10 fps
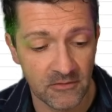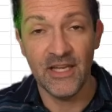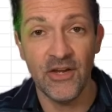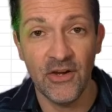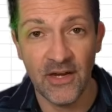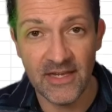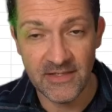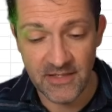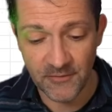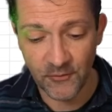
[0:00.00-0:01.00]
And here
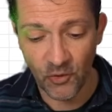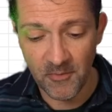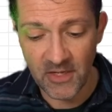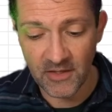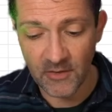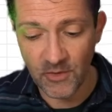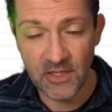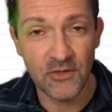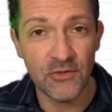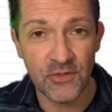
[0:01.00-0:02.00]
is the formula that we
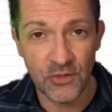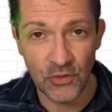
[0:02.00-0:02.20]
use